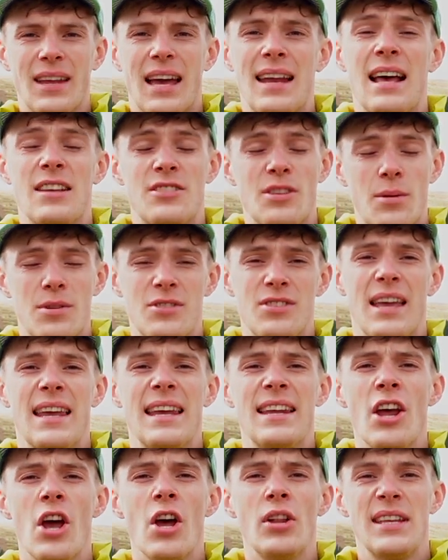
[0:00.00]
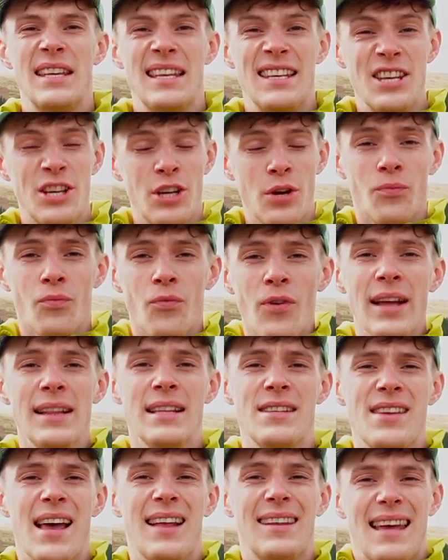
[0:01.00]
And as I was saying earlier, you can
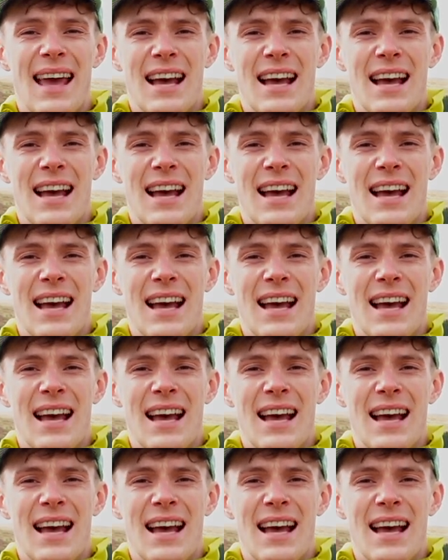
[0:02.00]
really tell